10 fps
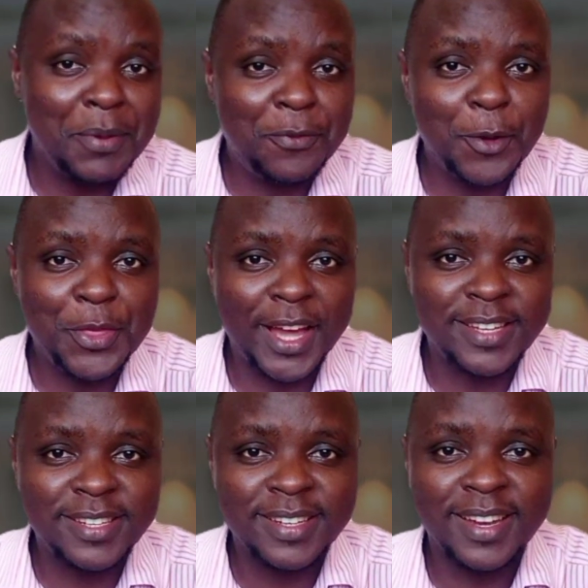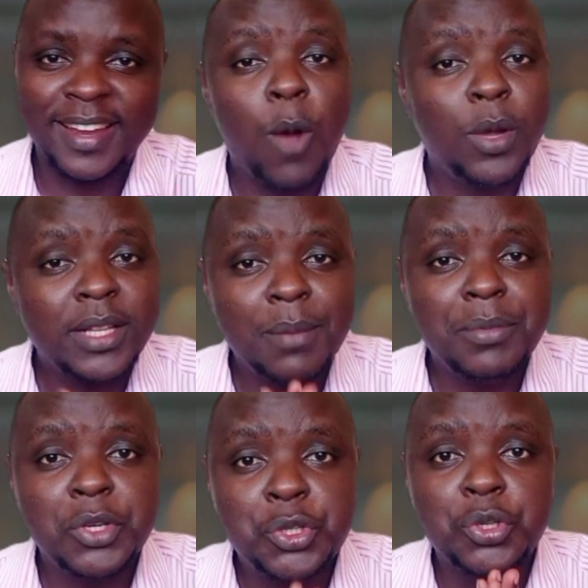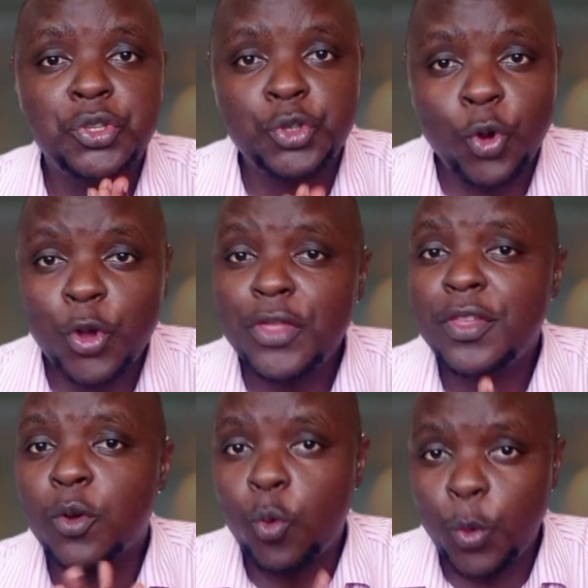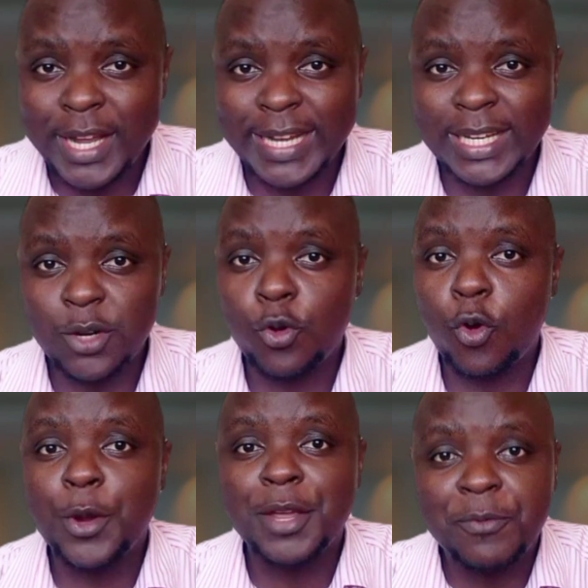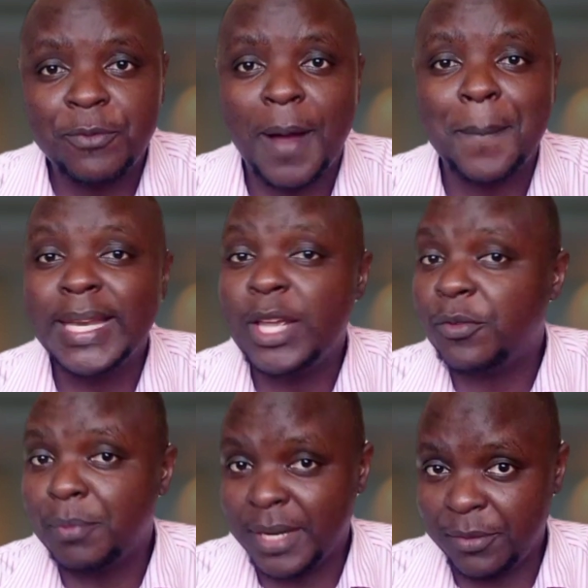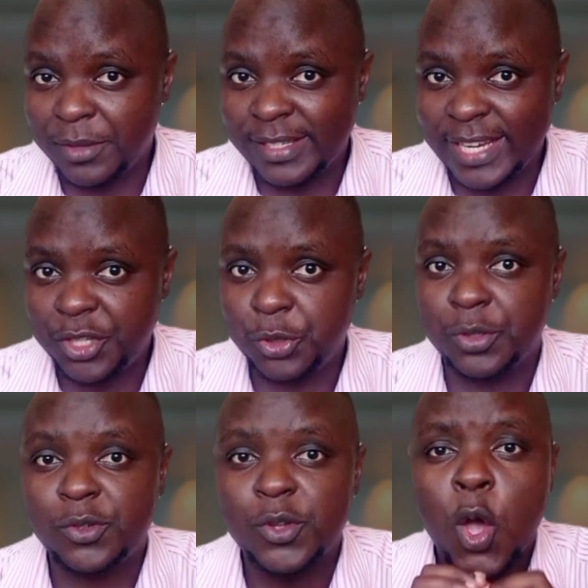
before that, I welcome you to join the quickly growing family of Moneyversations